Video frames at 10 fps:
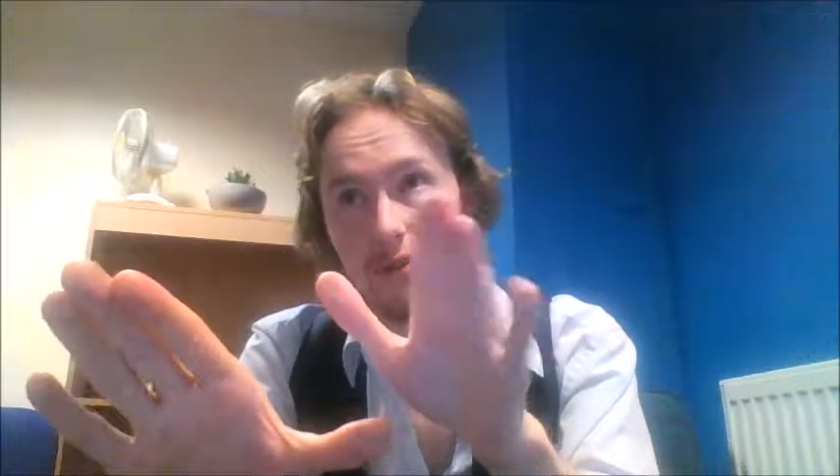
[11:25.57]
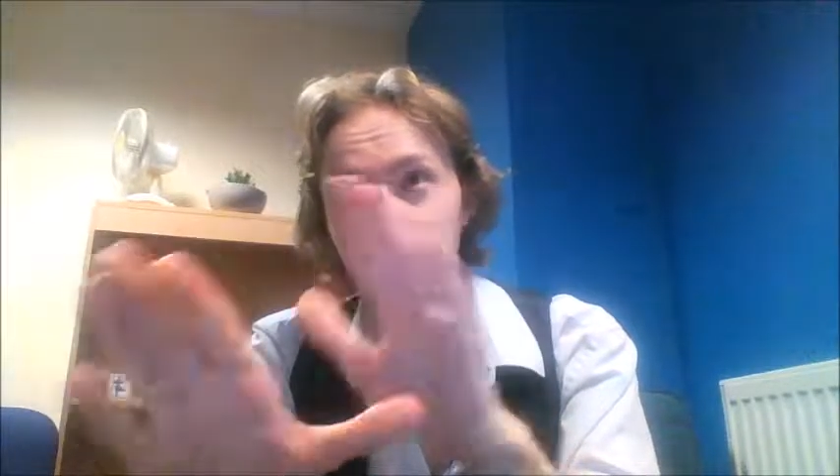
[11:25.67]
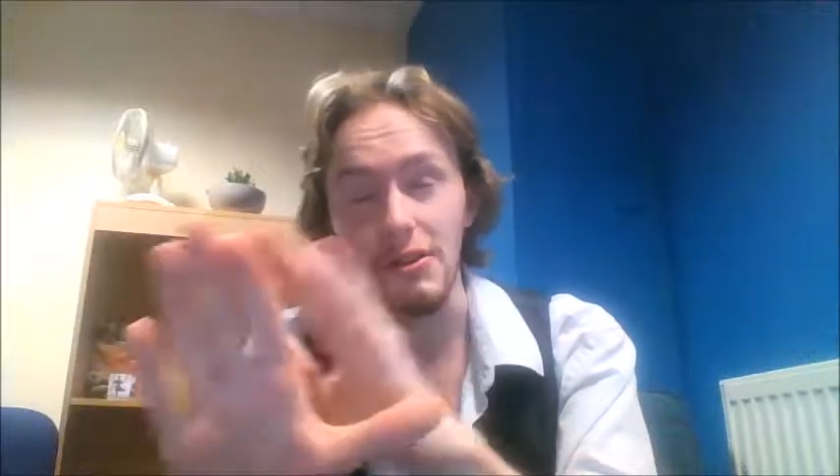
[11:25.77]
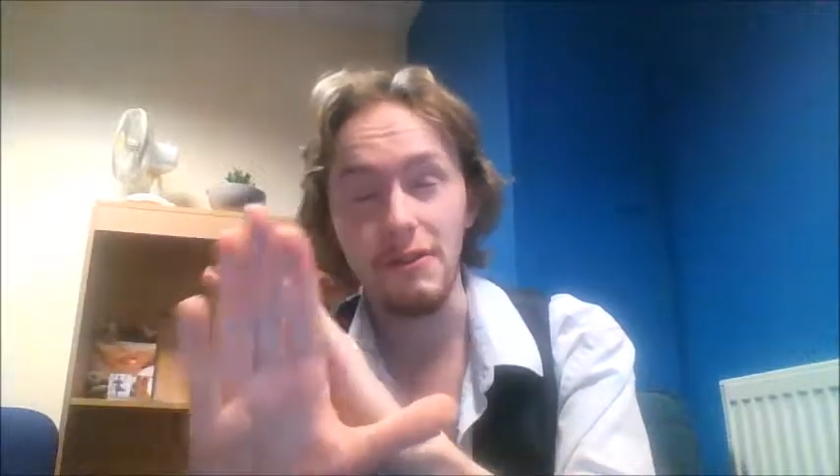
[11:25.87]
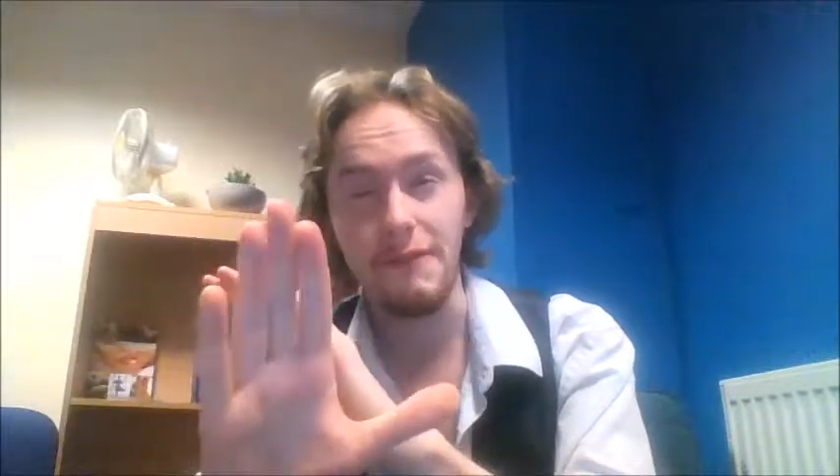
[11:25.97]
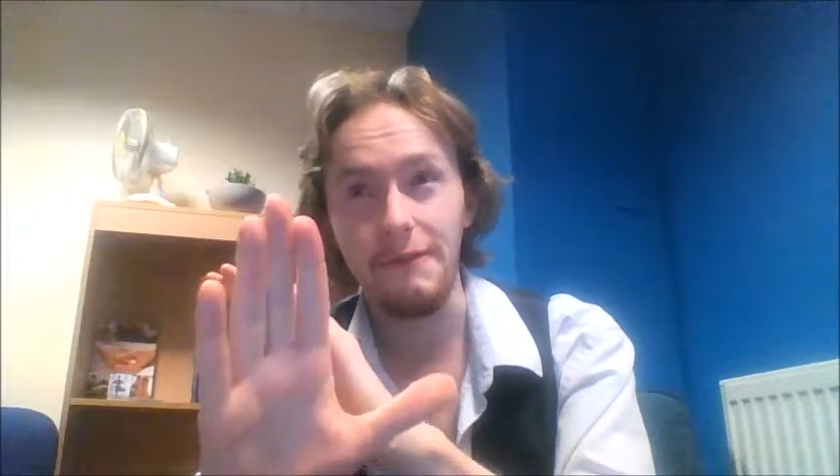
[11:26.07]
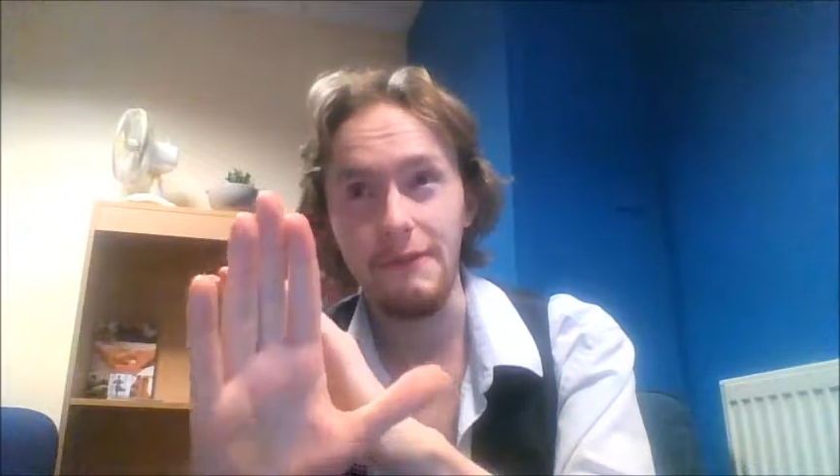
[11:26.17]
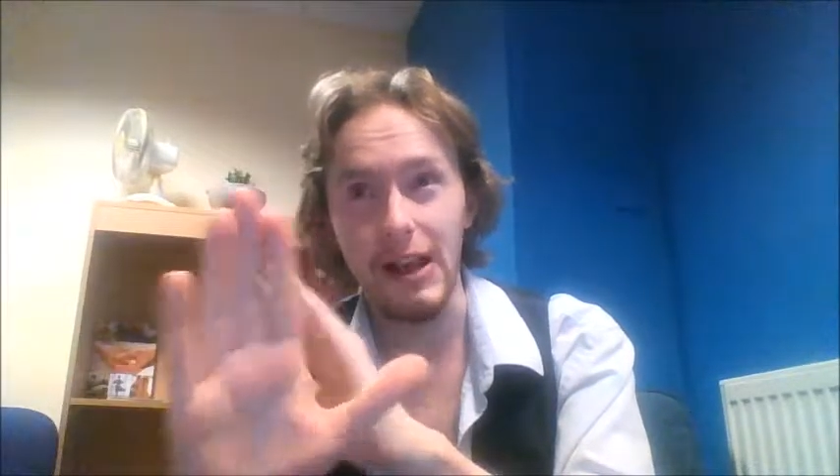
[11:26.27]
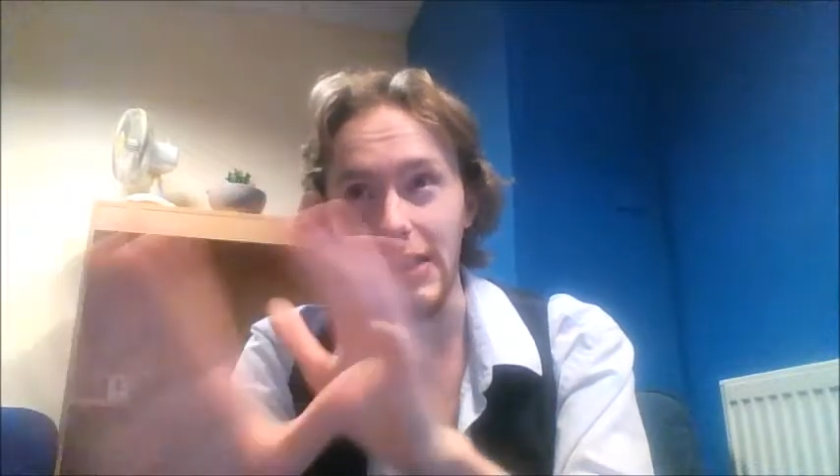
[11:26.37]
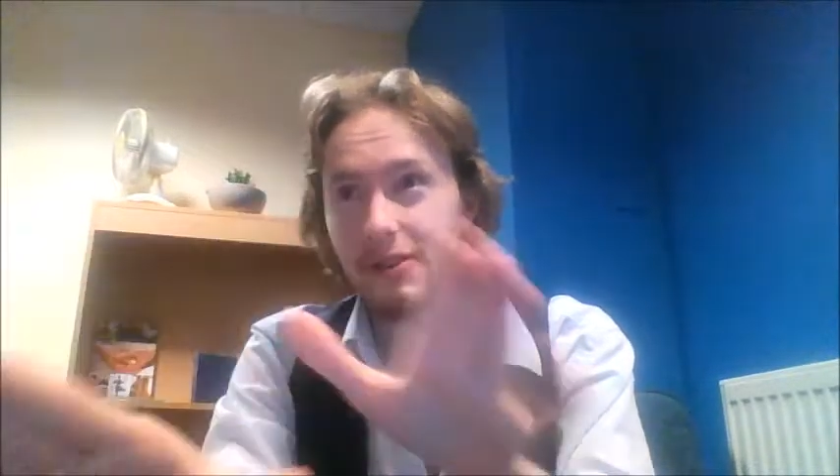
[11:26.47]
they can go
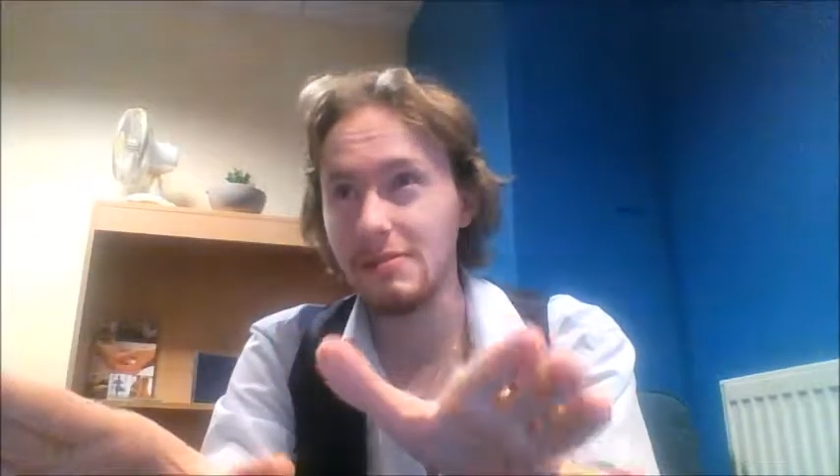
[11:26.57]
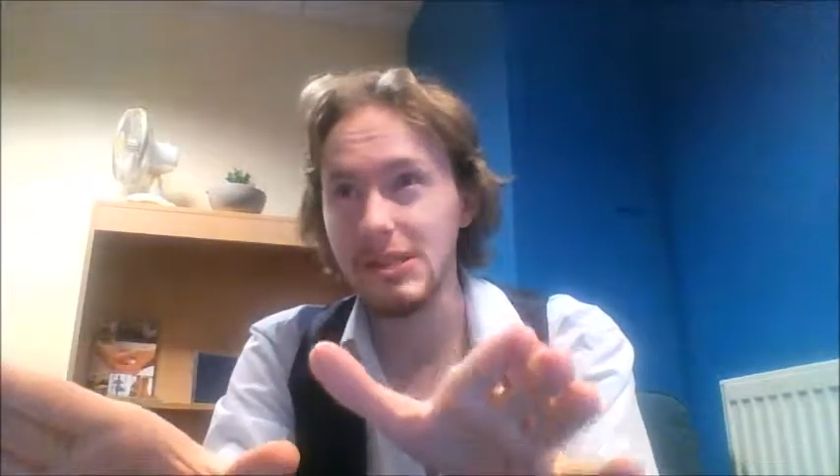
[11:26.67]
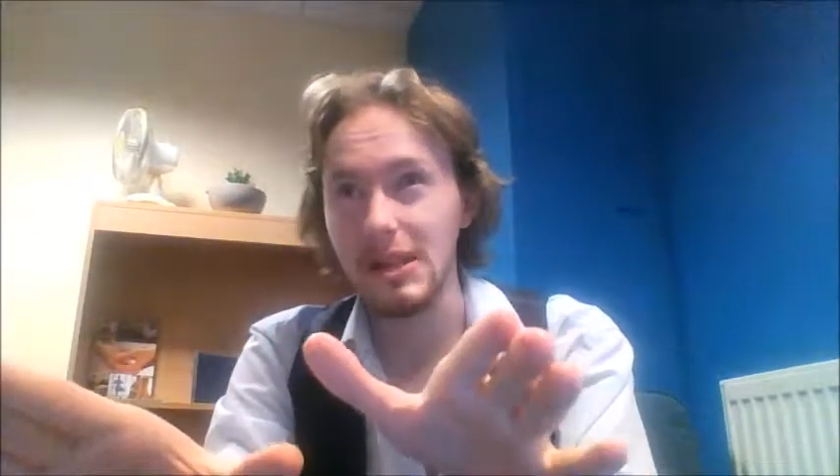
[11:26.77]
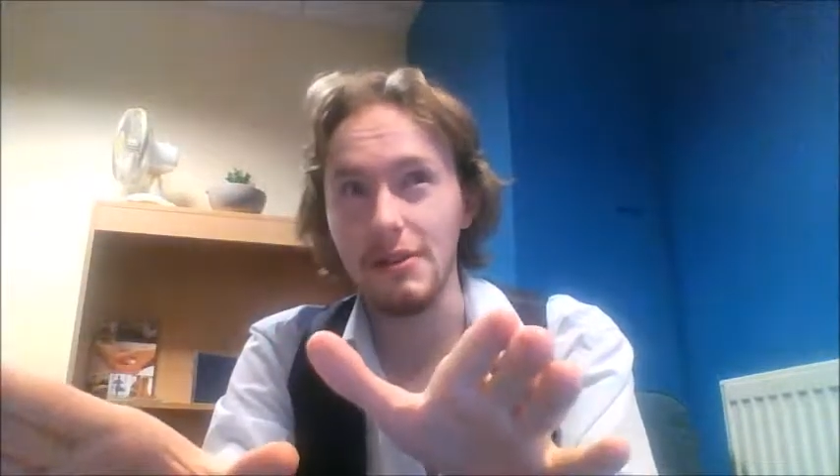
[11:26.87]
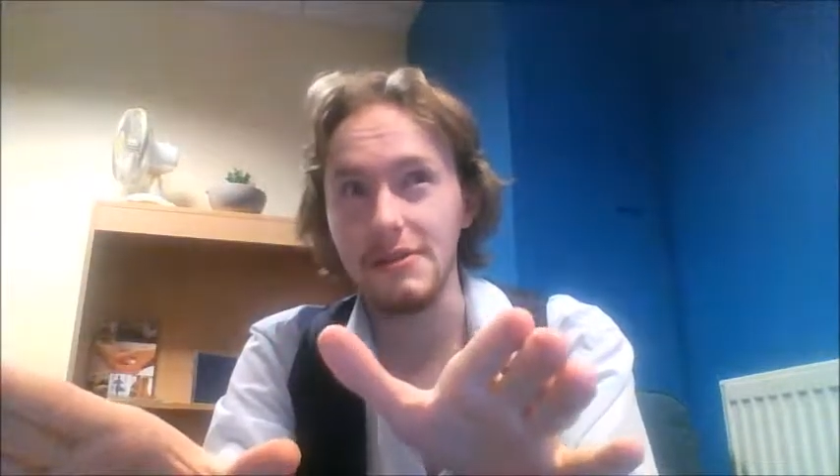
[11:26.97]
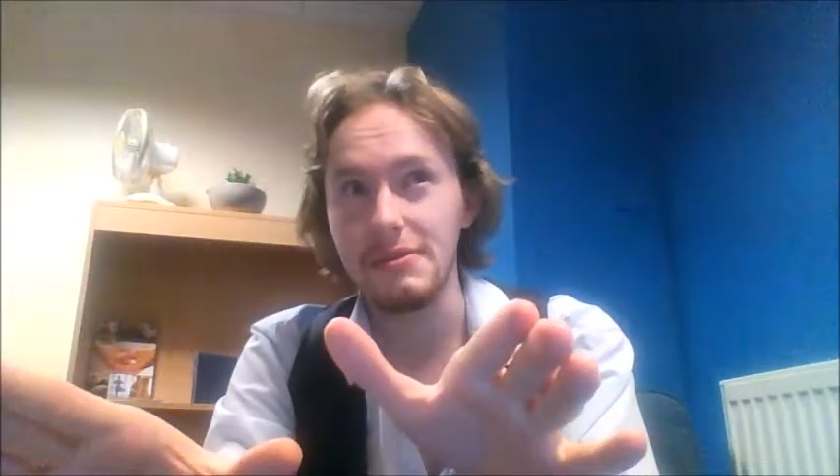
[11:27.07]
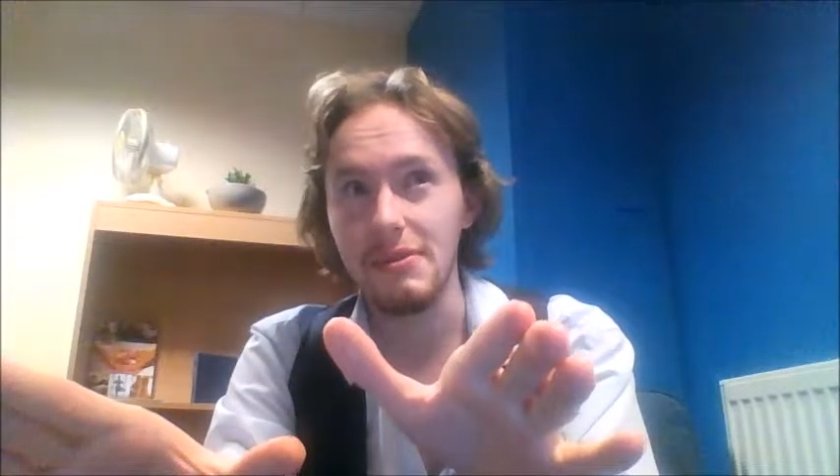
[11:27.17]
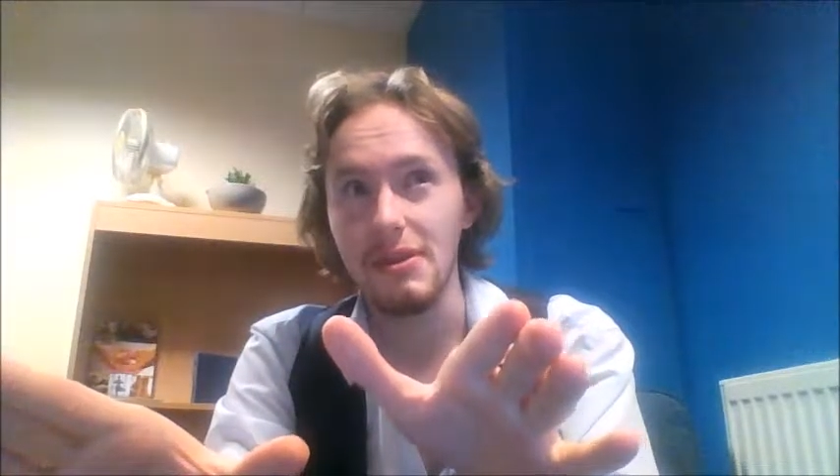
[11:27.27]
fuck themselves. Why?